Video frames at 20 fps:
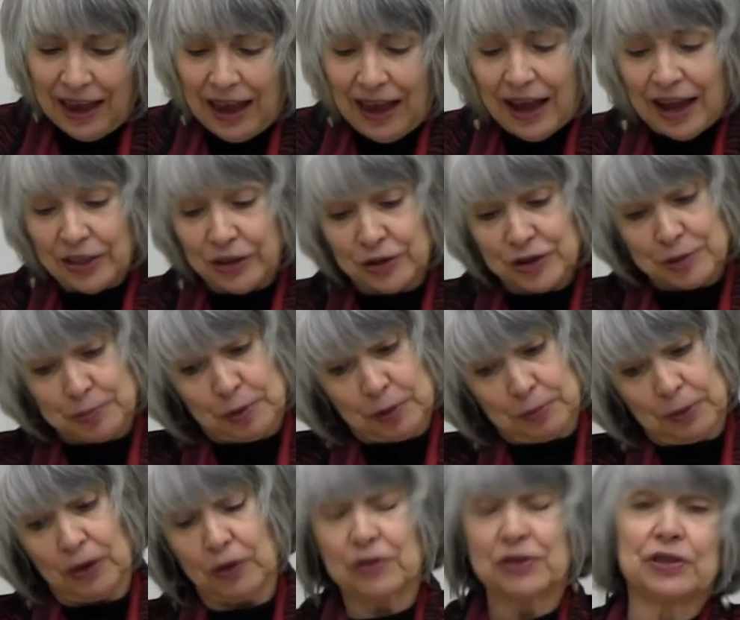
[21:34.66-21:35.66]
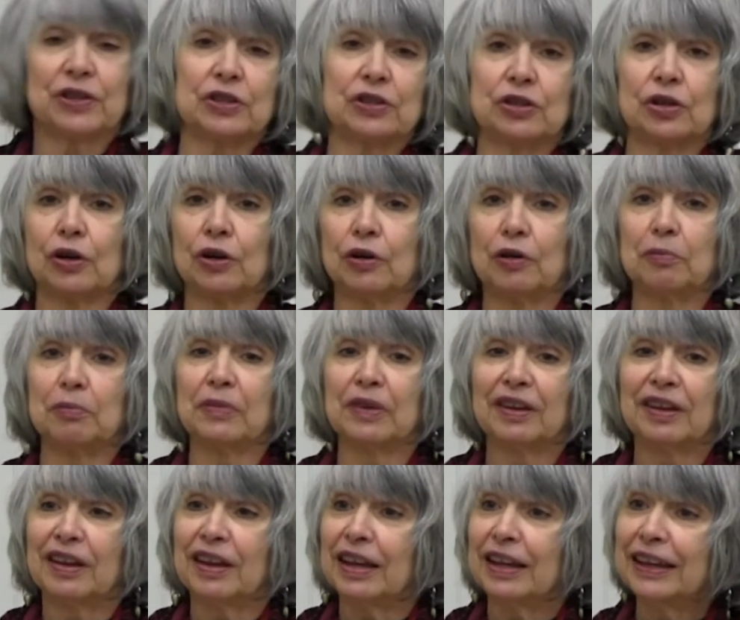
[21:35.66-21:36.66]
Others propose the term
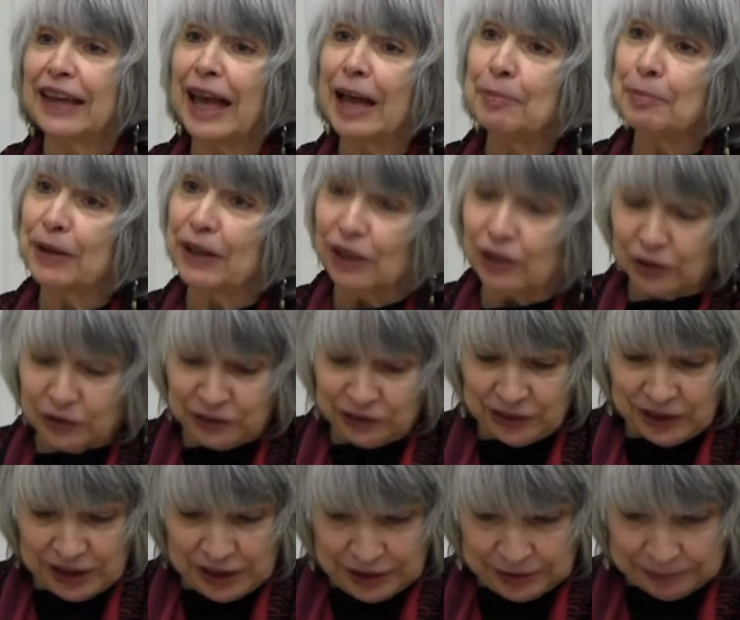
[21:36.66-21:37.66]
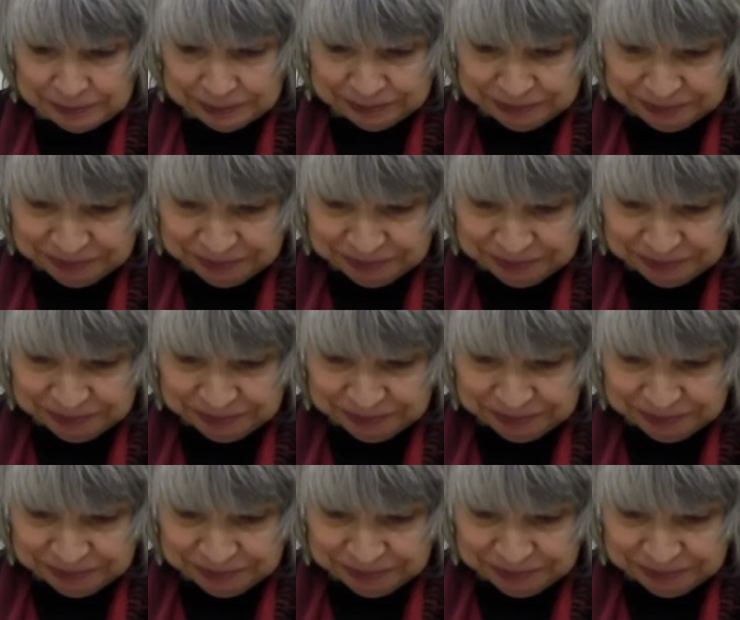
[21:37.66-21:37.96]
capitalocene.